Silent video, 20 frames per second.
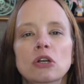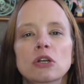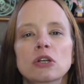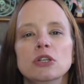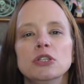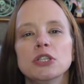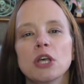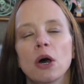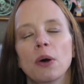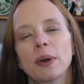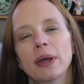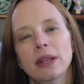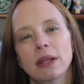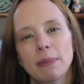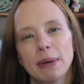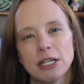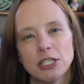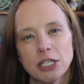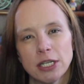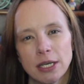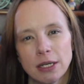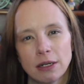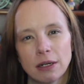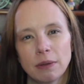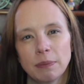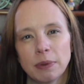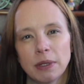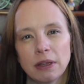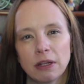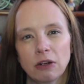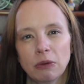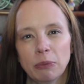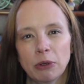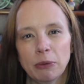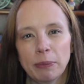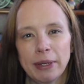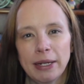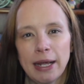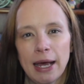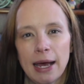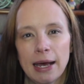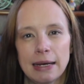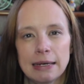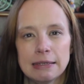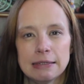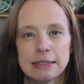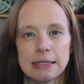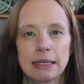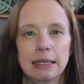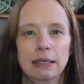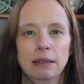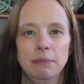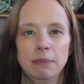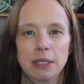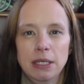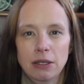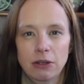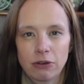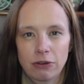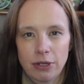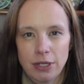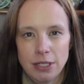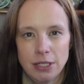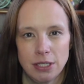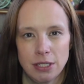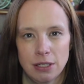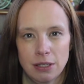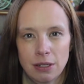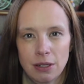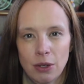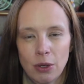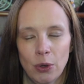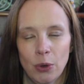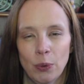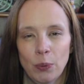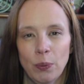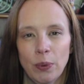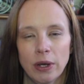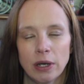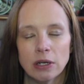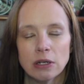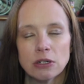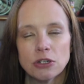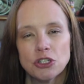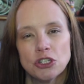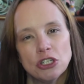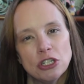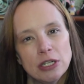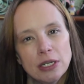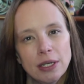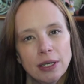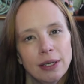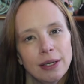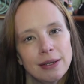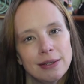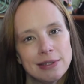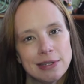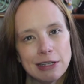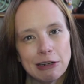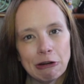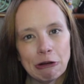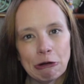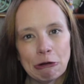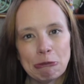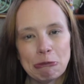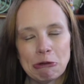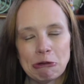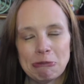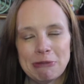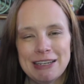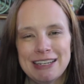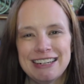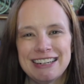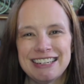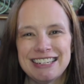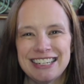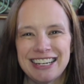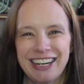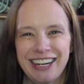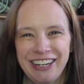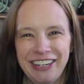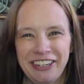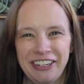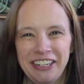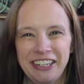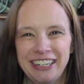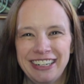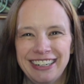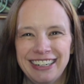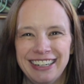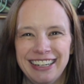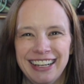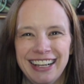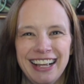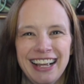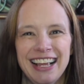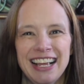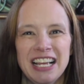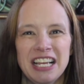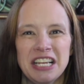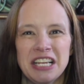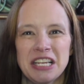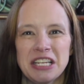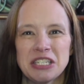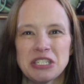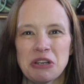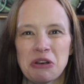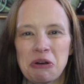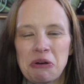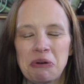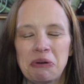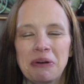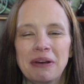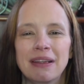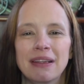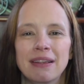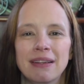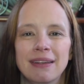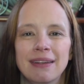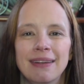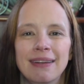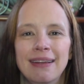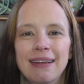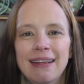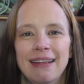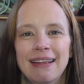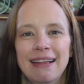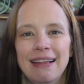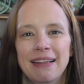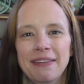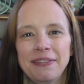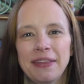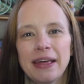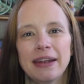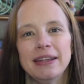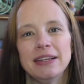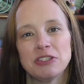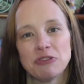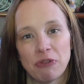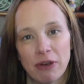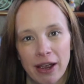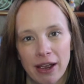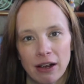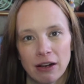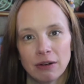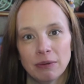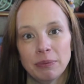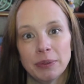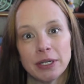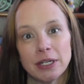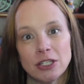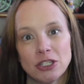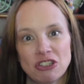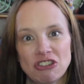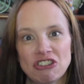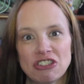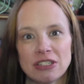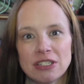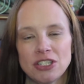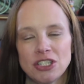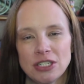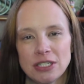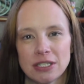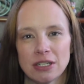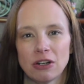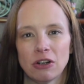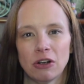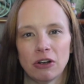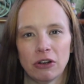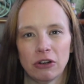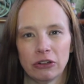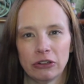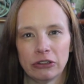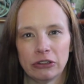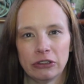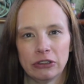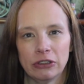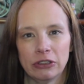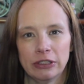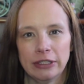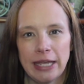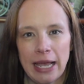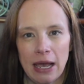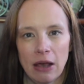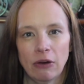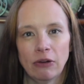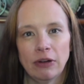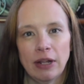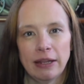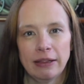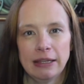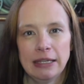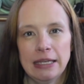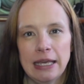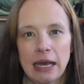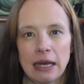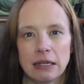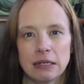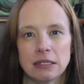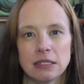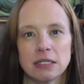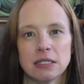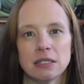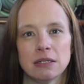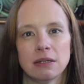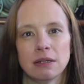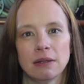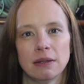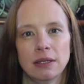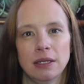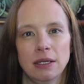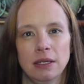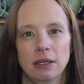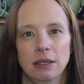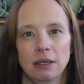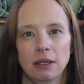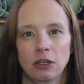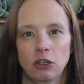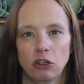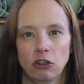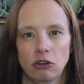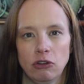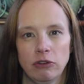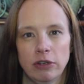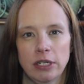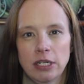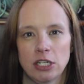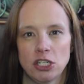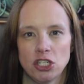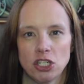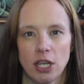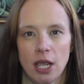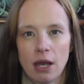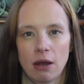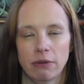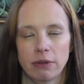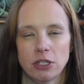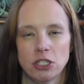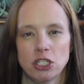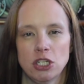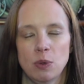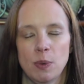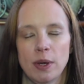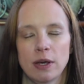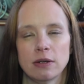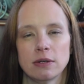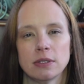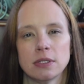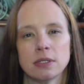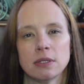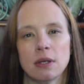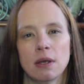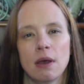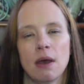So in the Magic Kingdom, Little Mermaid has a meet and greet where she is in her mermaid attire. So that is rare because usually she's in her gown at the end, the greenish gown that she wears.